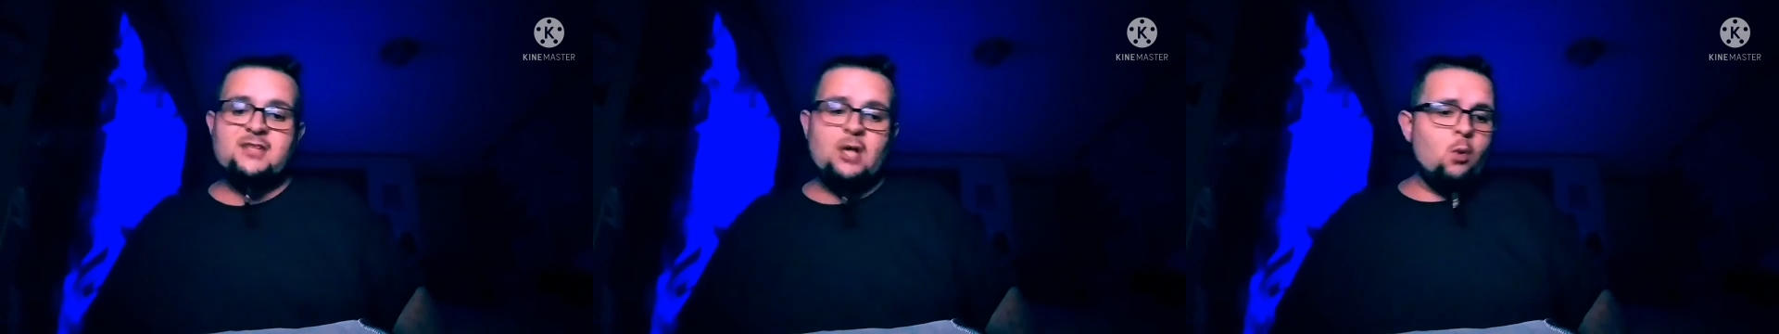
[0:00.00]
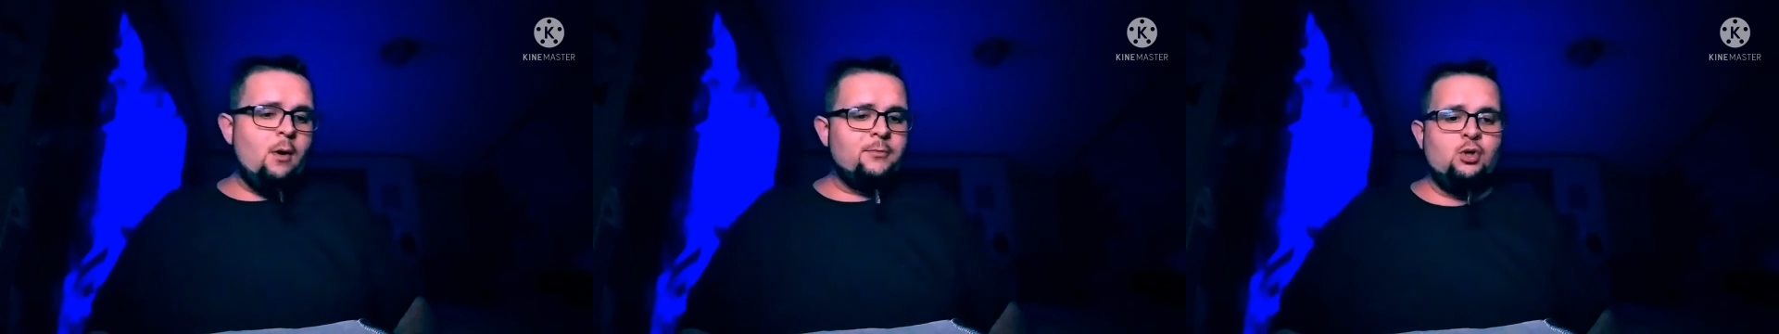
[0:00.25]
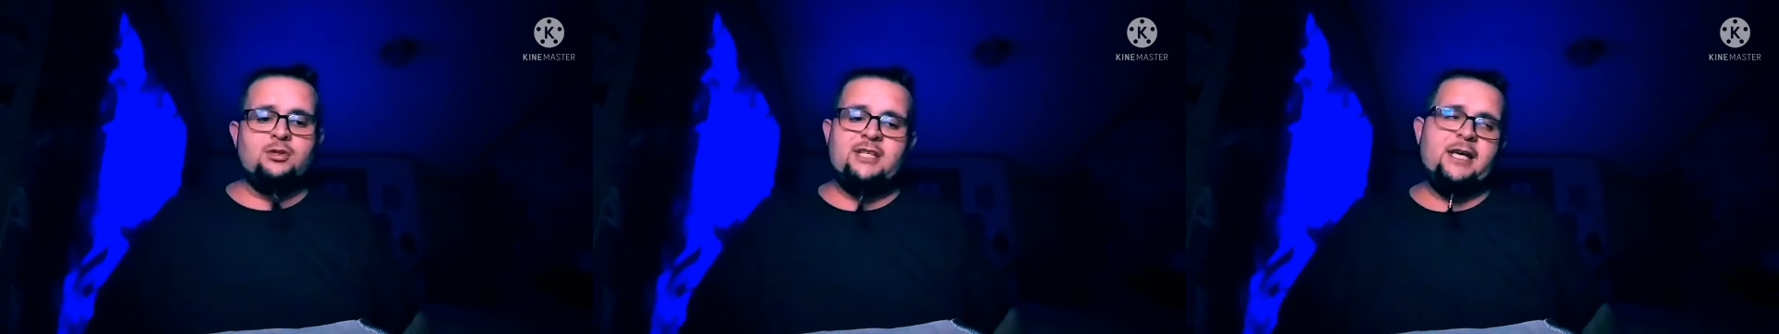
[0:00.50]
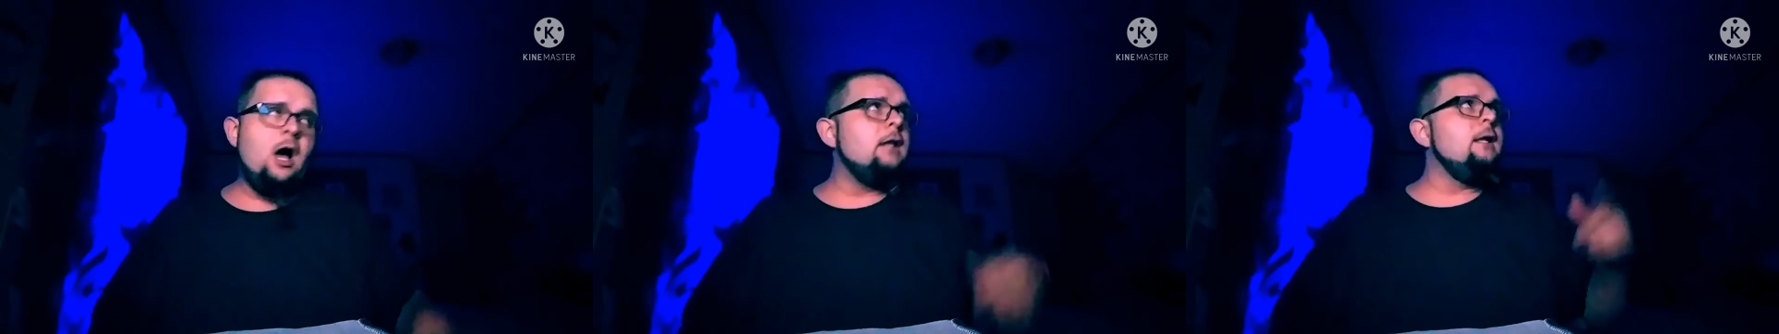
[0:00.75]
So I'm
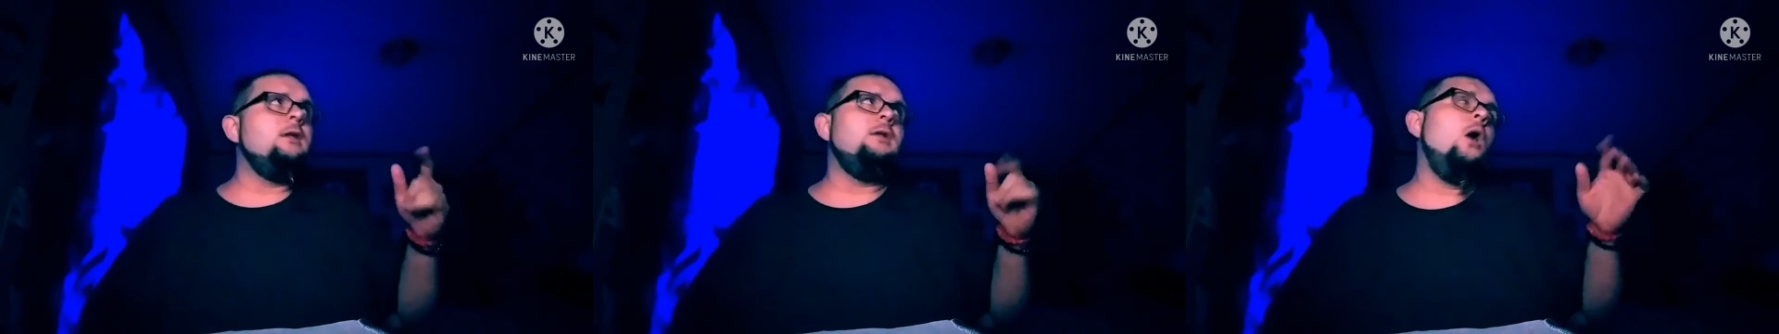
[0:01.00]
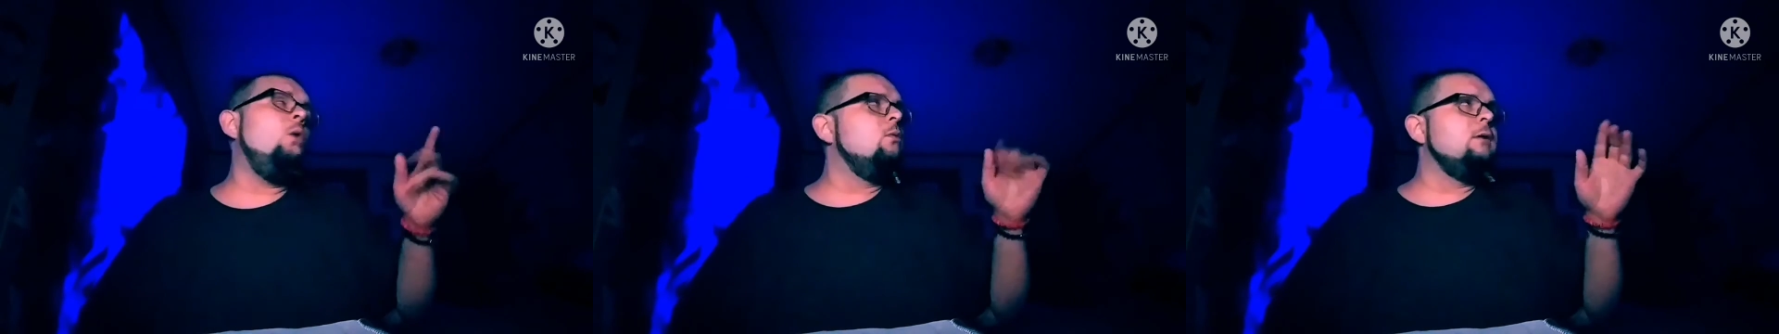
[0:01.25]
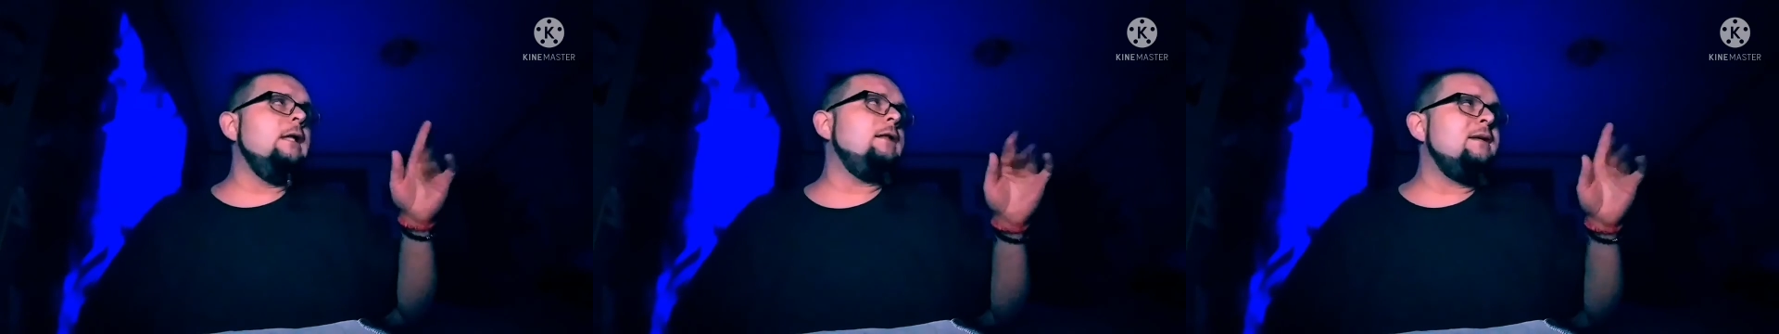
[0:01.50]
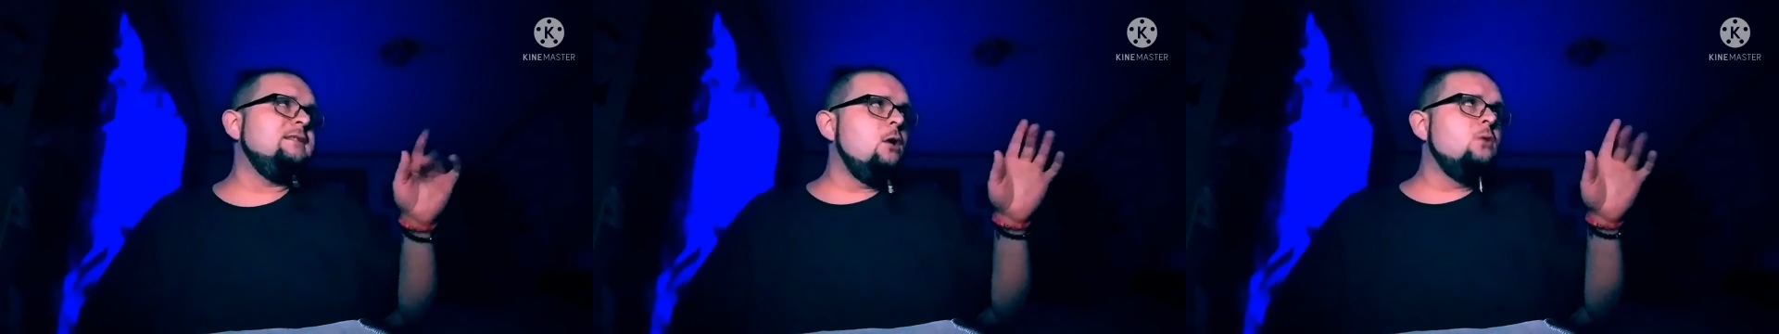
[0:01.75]
usually all alone, all
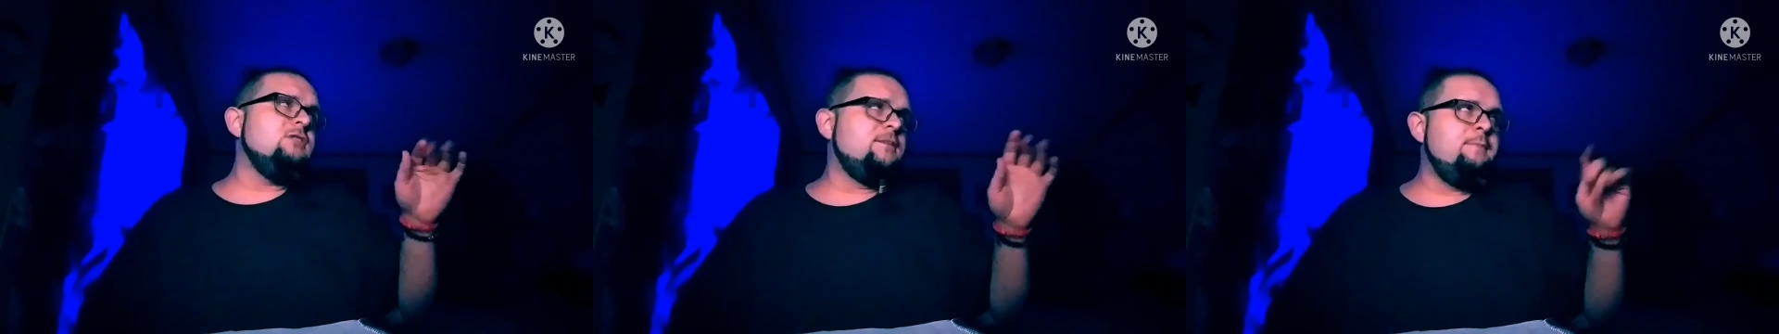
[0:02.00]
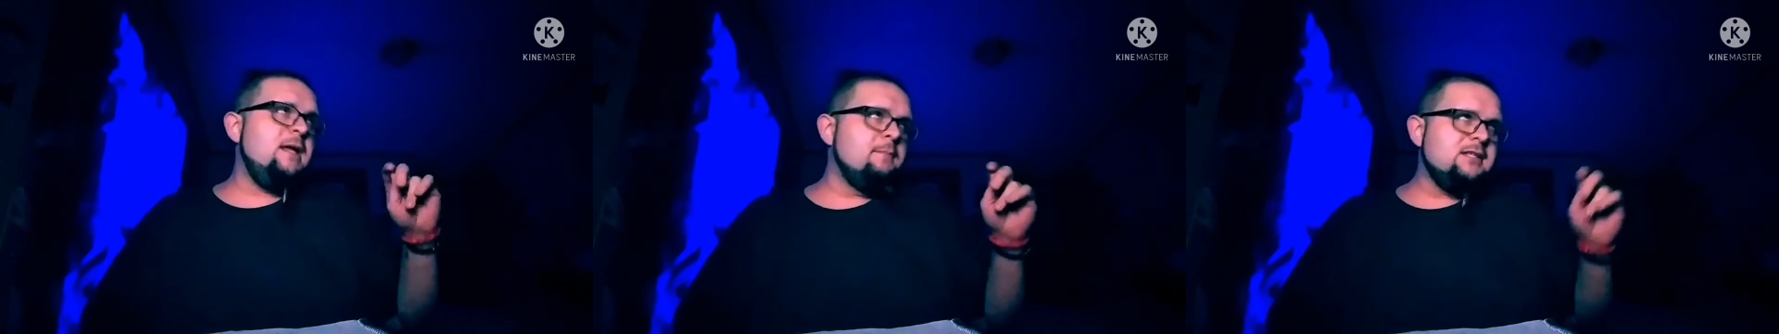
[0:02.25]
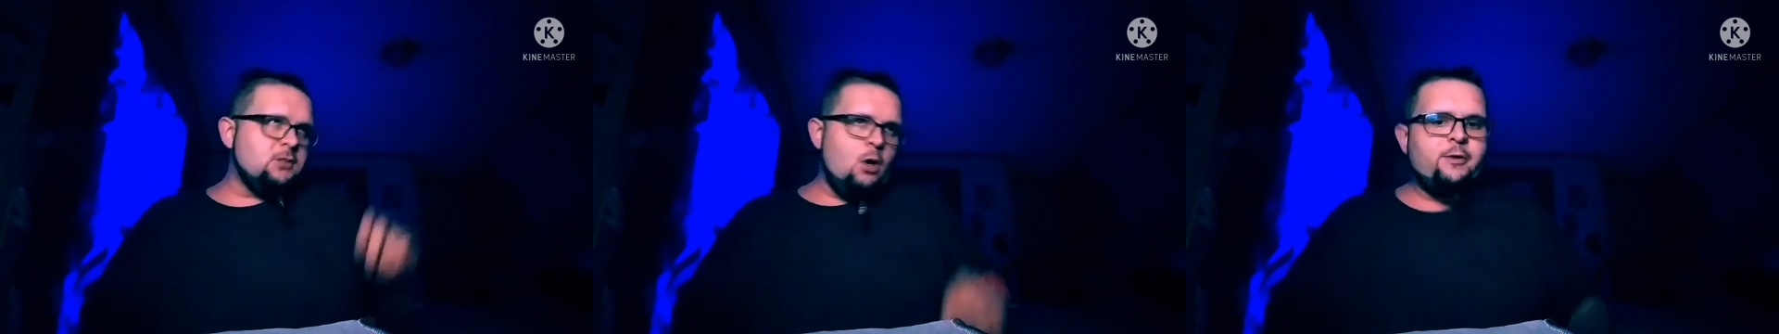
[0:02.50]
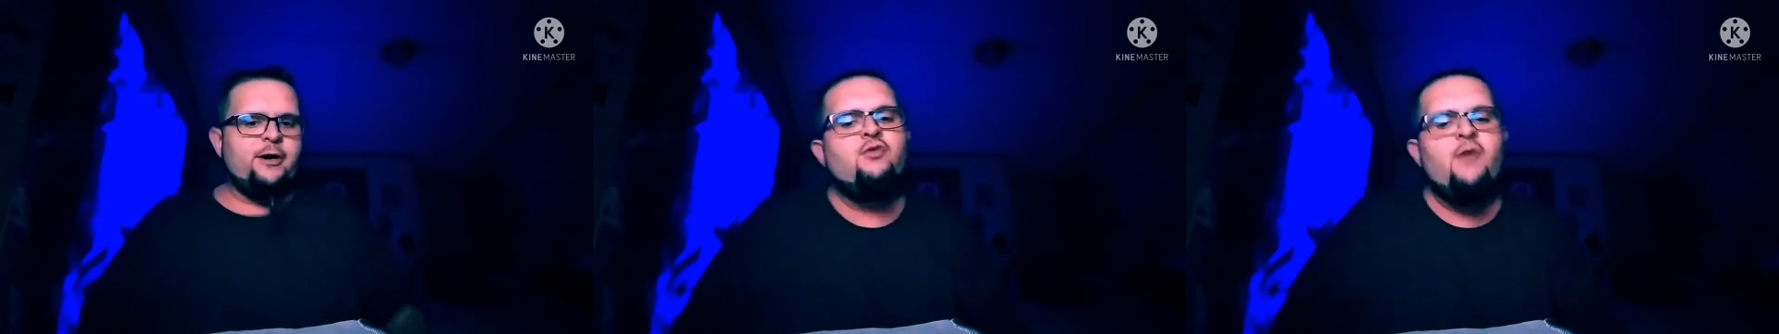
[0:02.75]
on my zone, just me and my
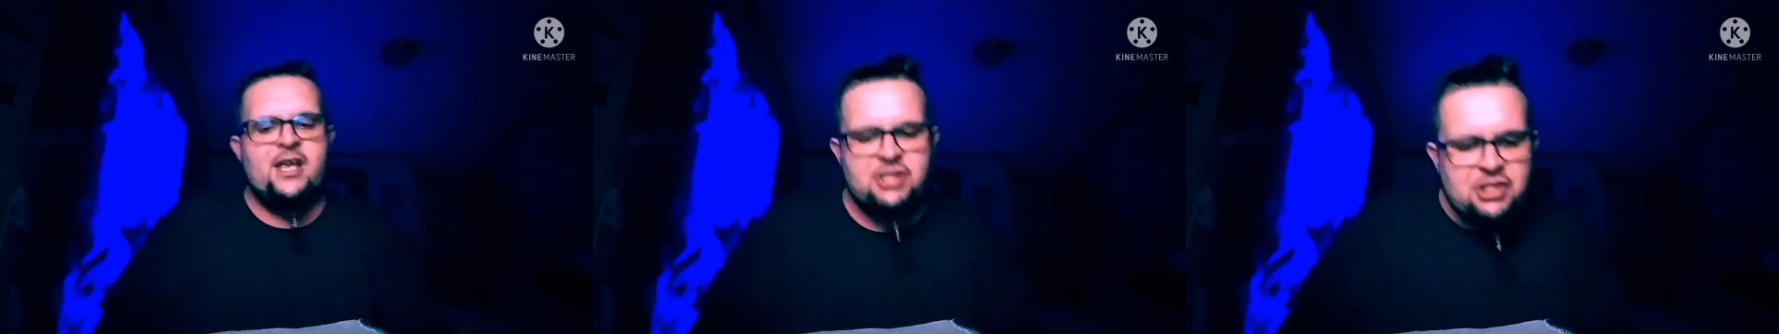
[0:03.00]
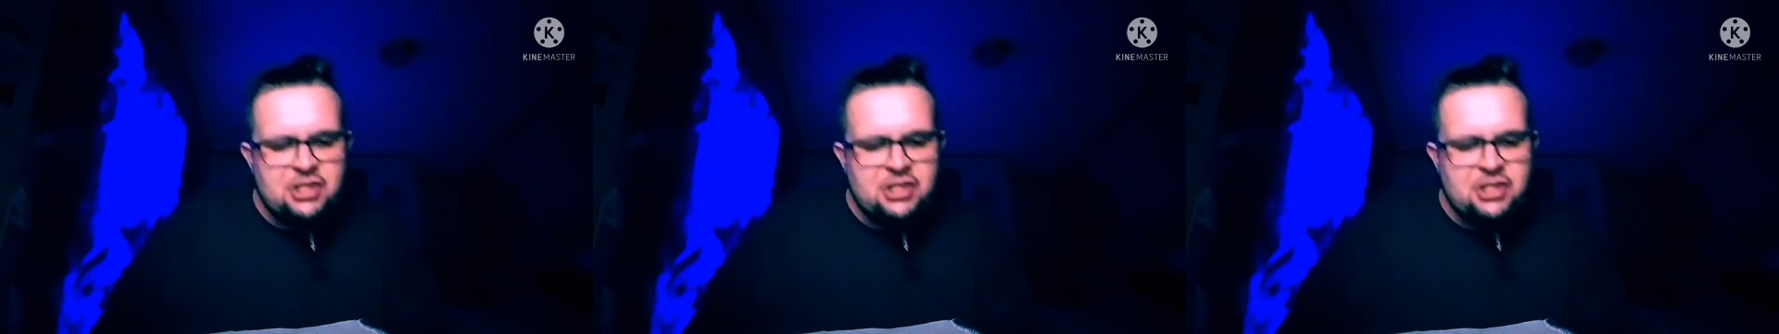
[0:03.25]
soul regretting